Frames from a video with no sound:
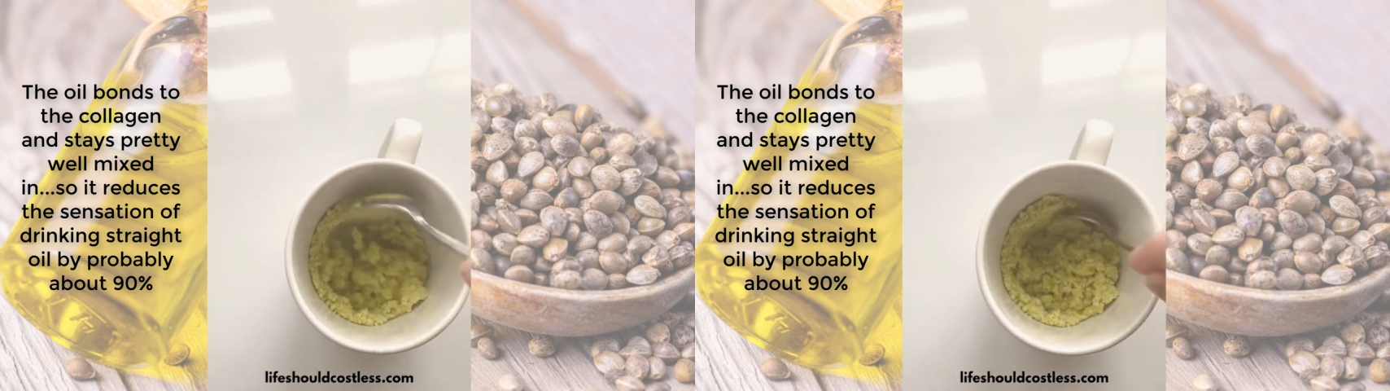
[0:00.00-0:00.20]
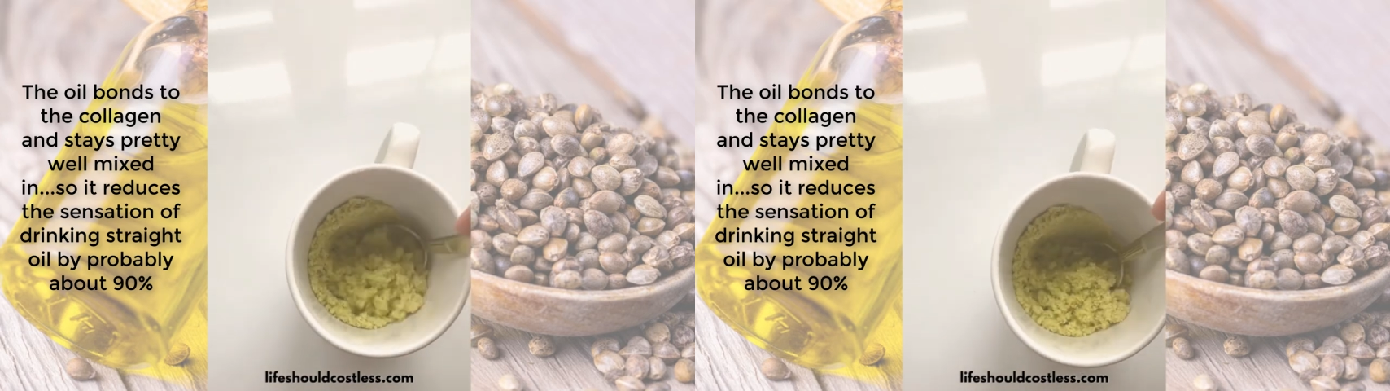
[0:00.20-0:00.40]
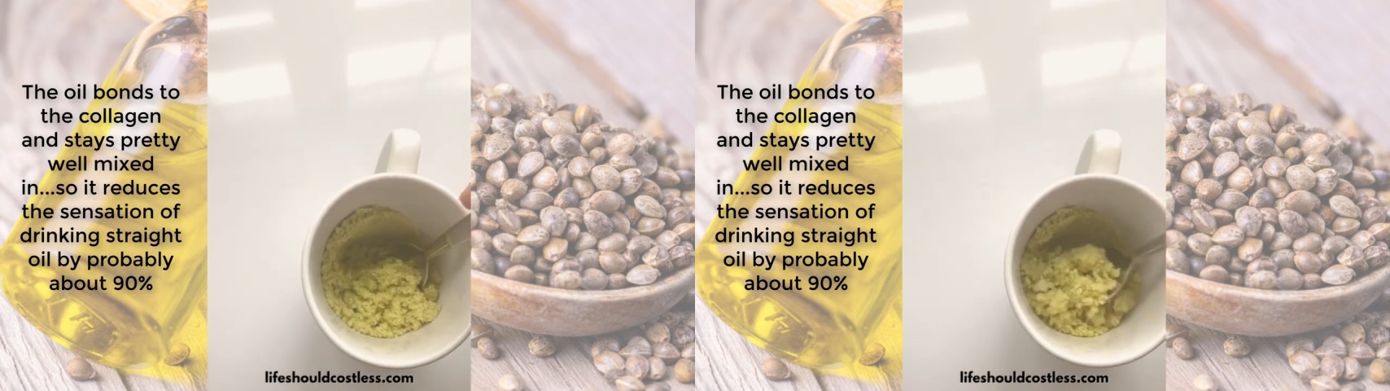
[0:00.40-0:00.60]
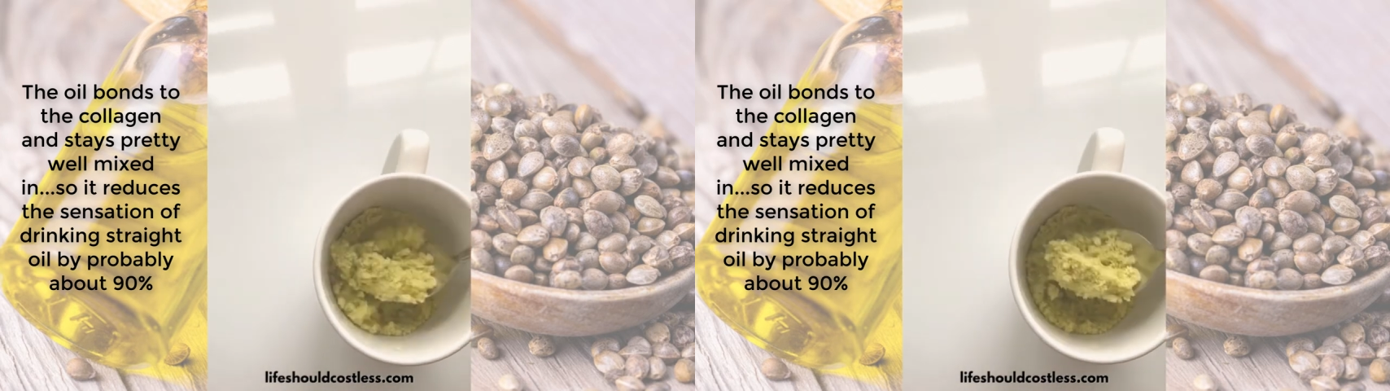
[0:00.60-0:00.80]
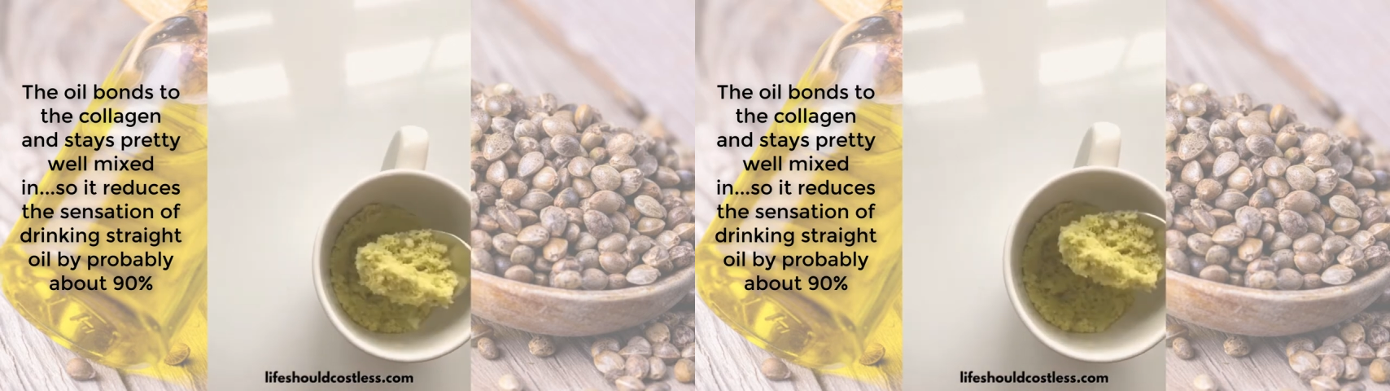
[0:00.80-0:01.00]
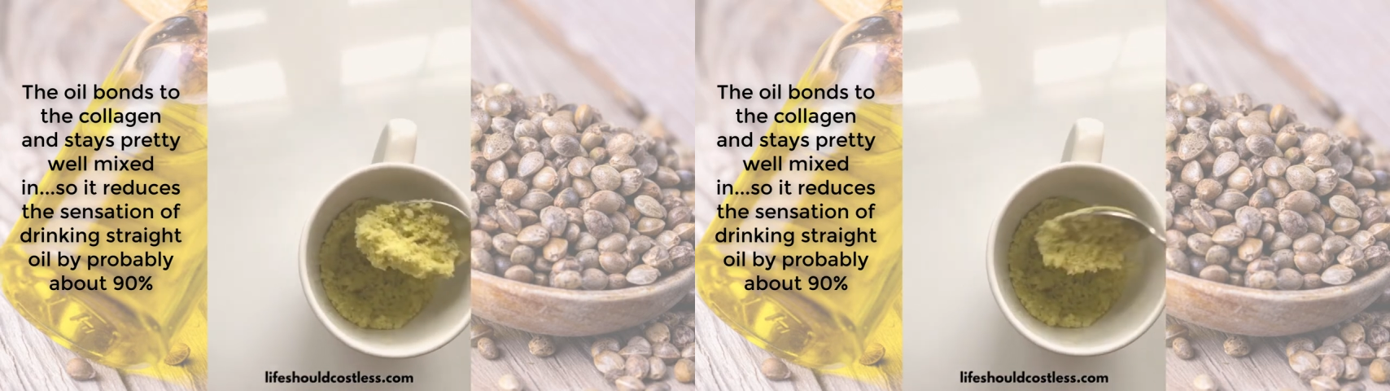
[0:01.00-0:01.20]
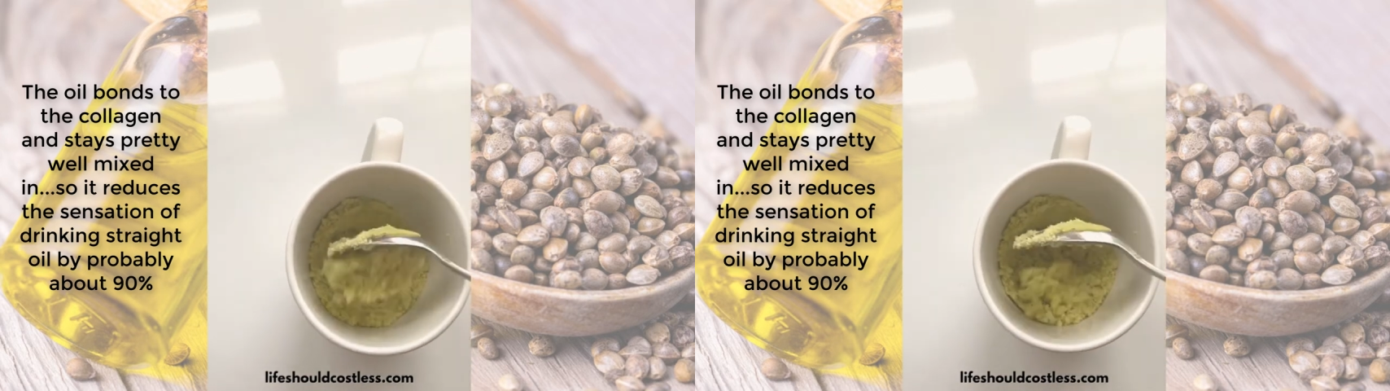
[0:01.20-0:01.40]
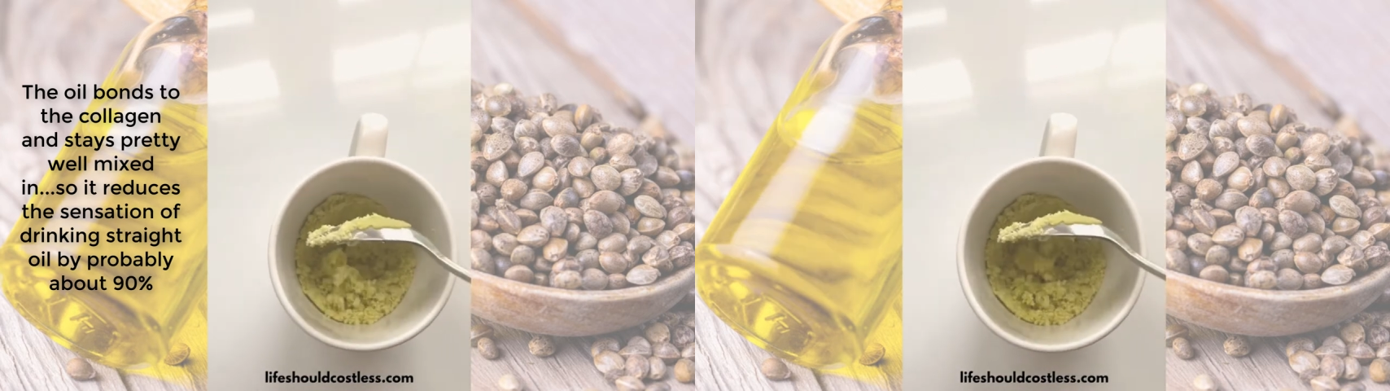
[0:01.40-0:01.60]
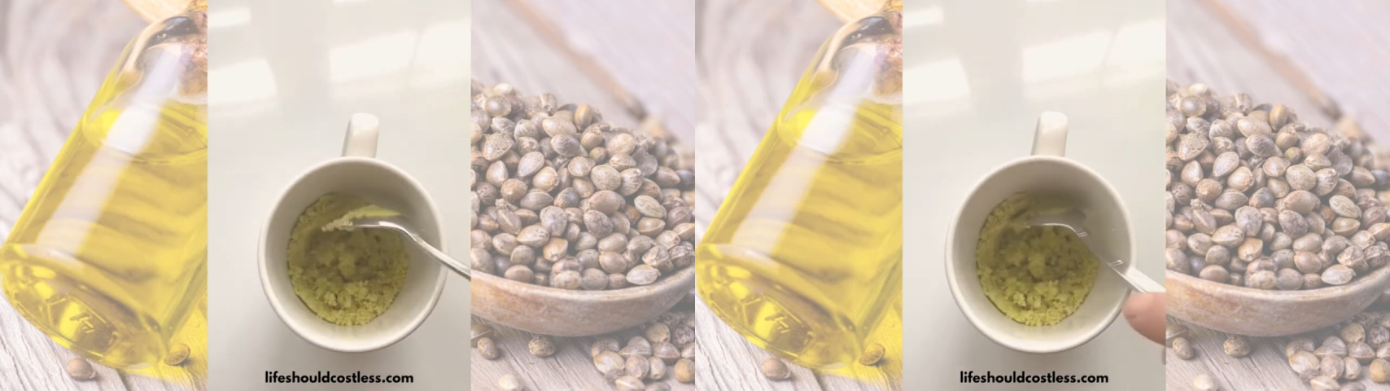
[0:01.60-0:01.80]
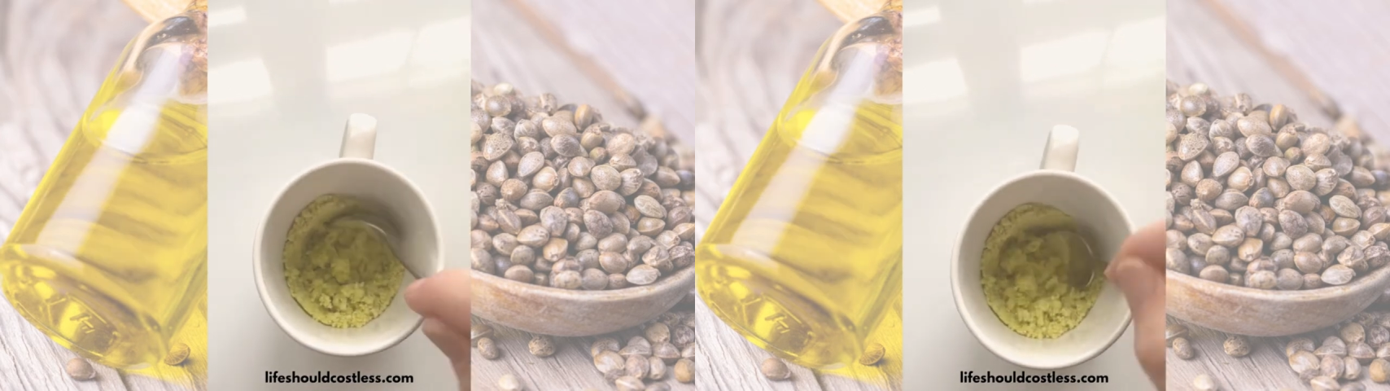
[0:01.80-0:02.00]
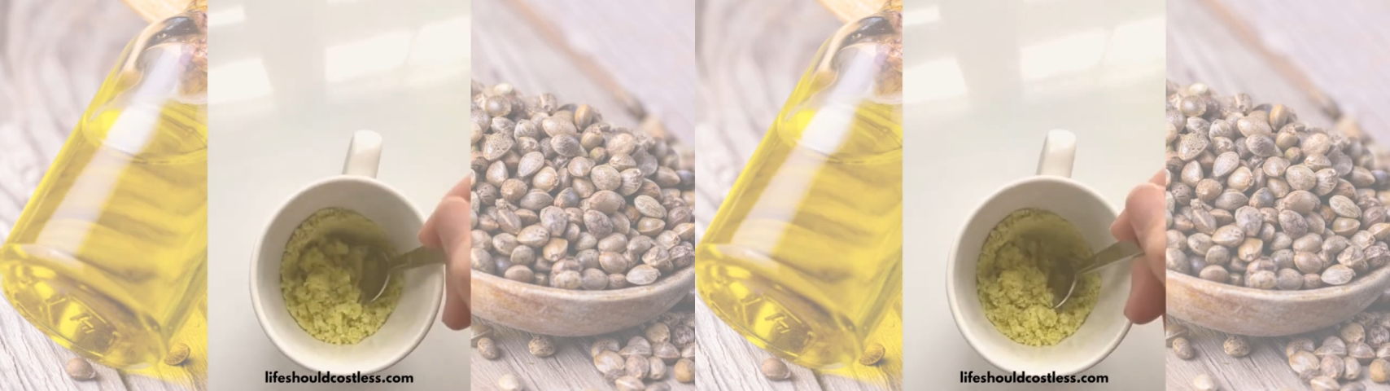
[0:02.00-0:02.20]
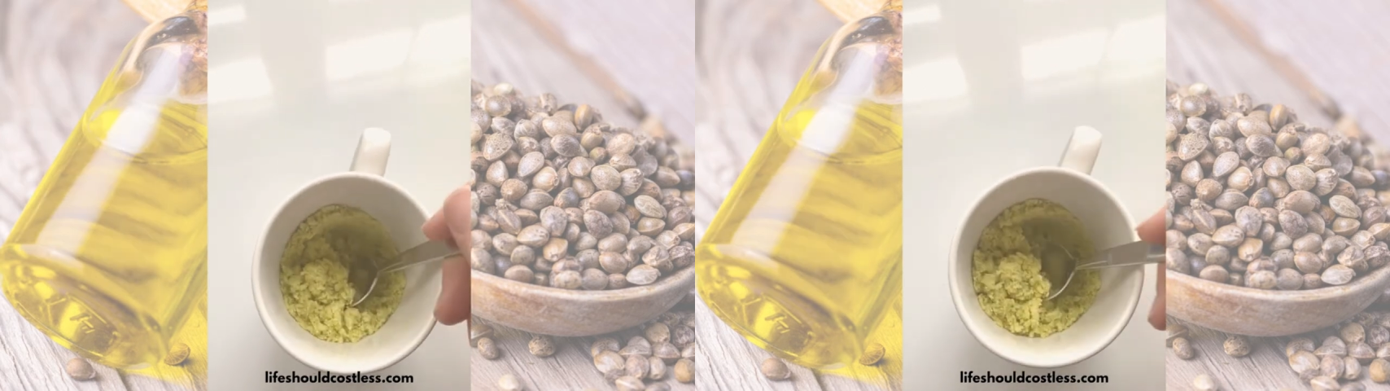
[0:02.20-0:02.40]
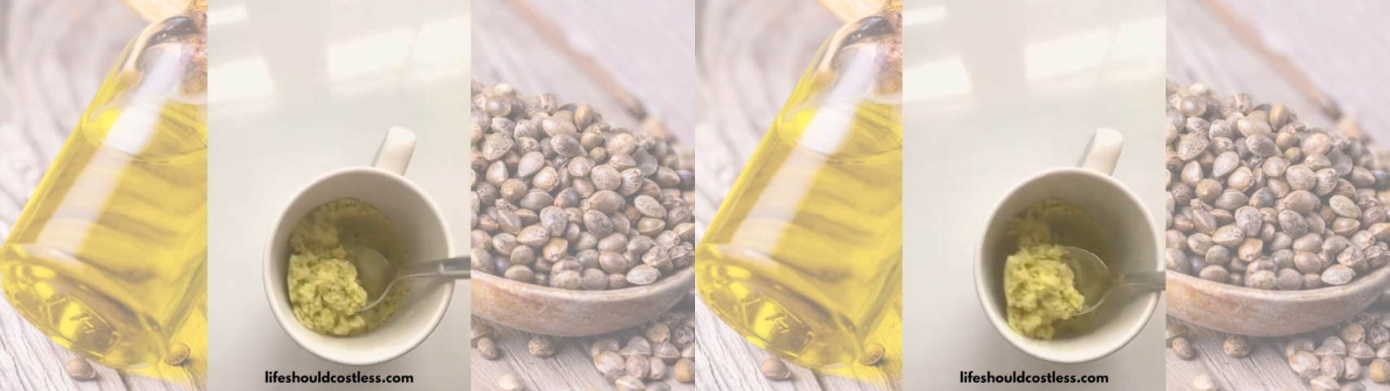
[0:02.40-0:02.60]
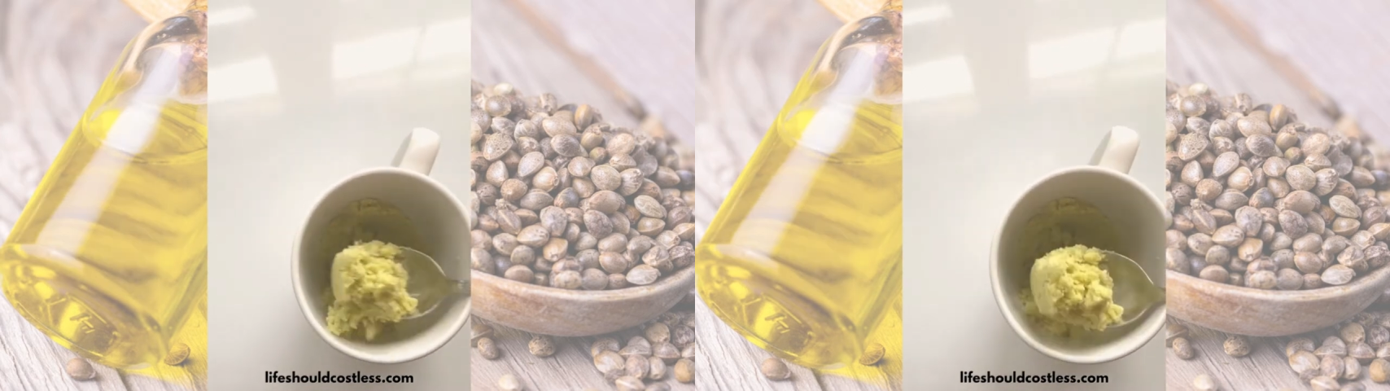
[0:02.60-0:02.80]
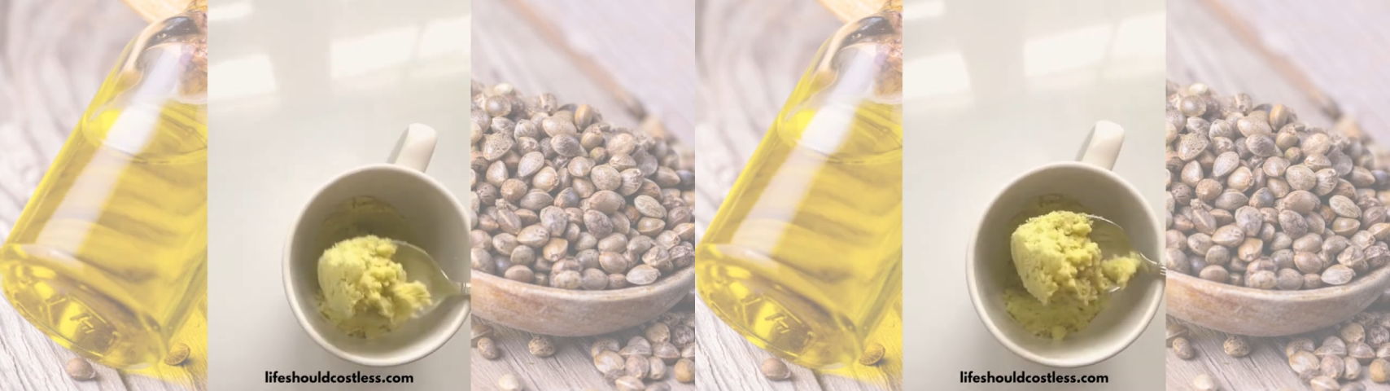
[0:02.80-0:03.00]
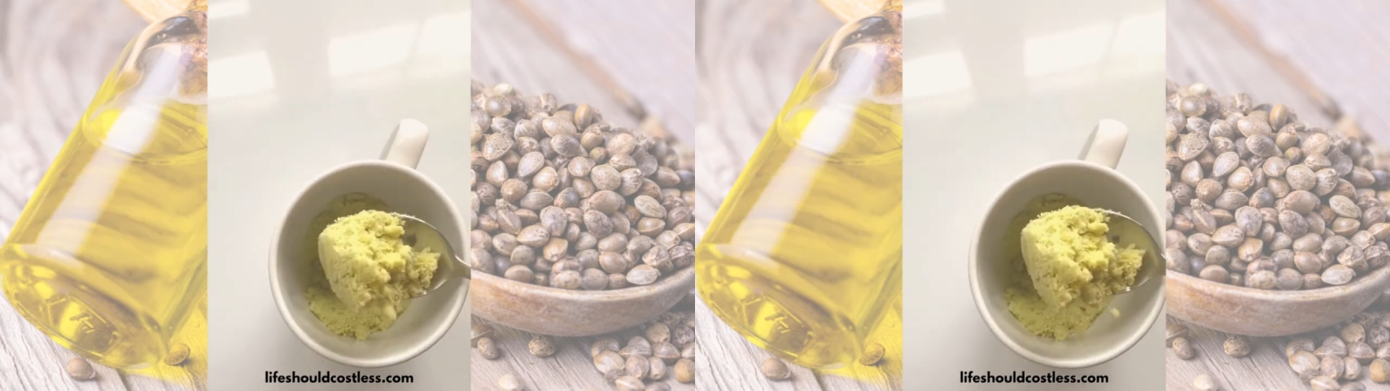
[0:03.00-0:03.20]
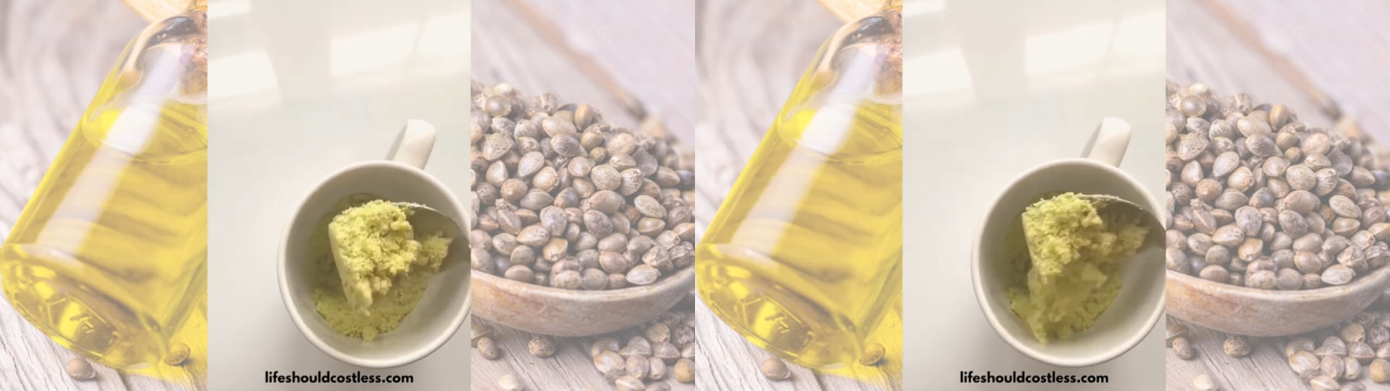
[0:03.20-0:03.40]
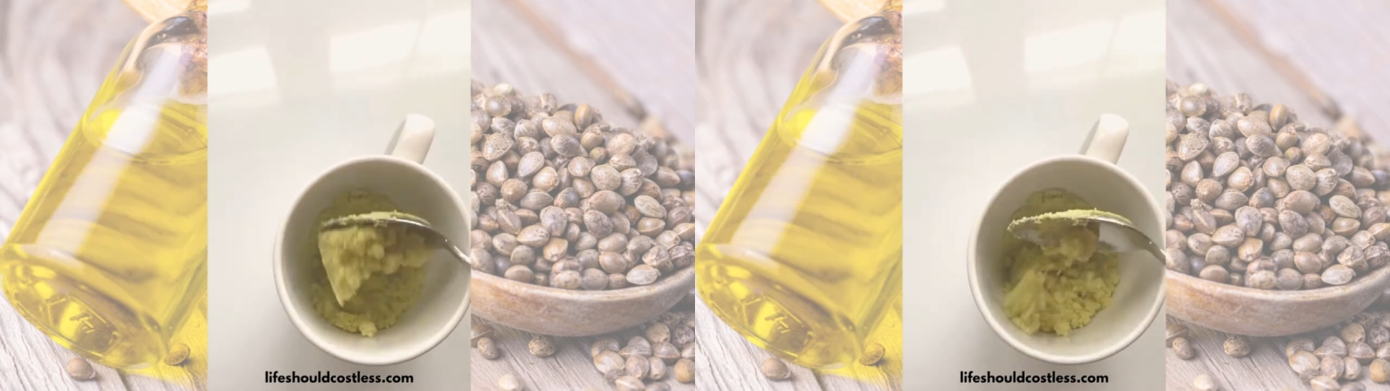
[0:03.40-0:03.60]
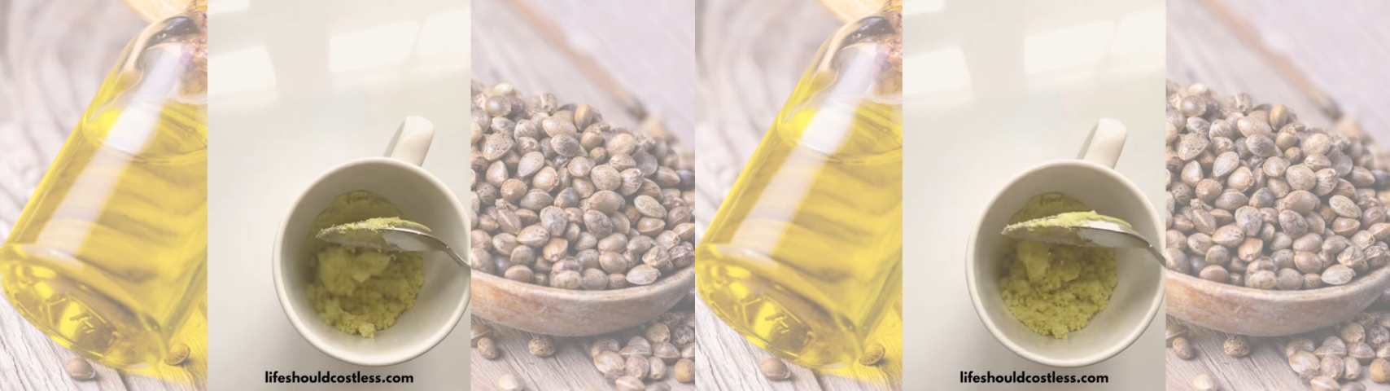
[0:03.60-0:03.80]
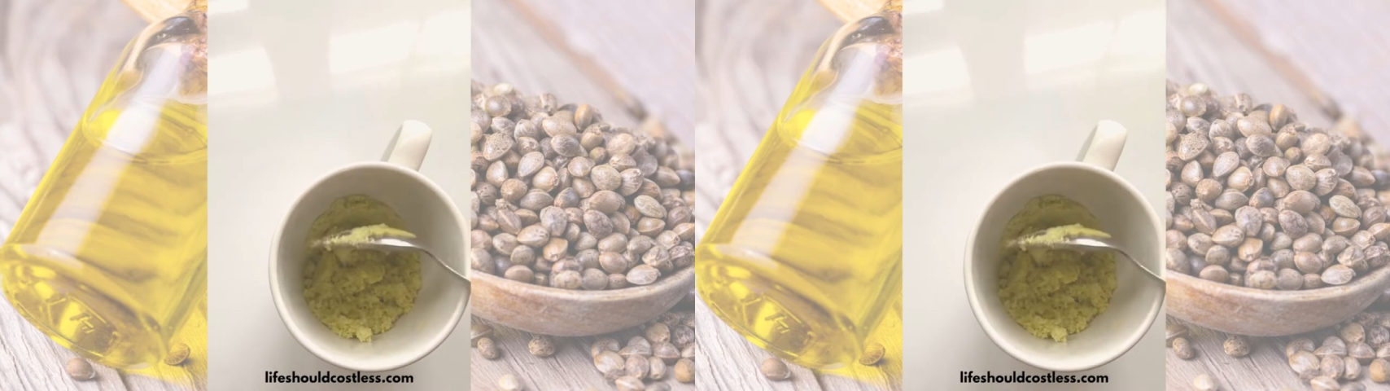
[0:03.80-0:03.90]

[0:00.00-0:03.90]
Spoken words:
(no speaker visible)